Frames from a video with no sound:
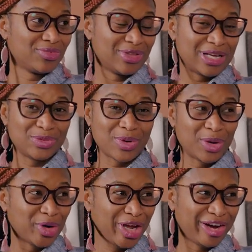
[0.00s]
That's why
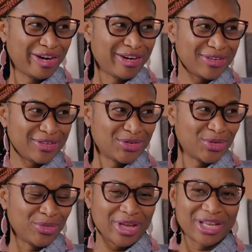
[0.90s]
we're here,
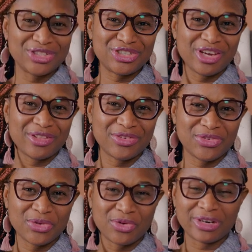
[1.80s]
so we can share the
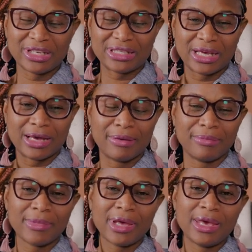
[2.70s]
stories,
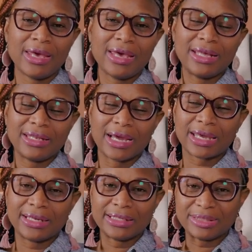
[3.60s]
and that
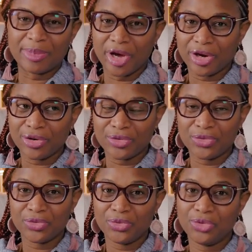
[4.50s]
can inspire you
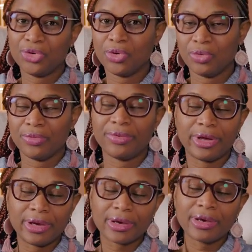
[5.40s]
to do your own
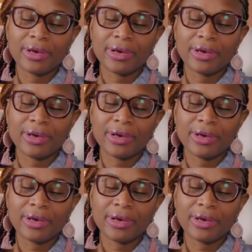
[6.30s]
thing.